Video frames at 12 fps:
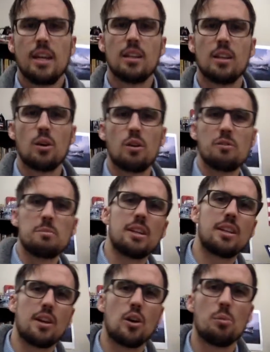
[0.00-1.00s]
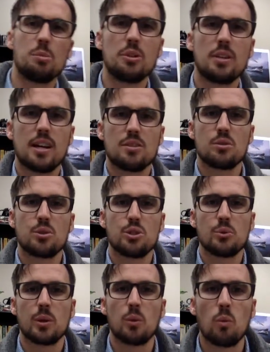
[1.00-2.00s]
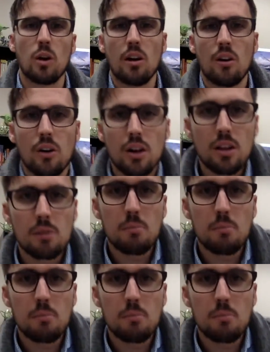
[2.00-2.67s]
Hello, everybody. I hope you guys are doing well.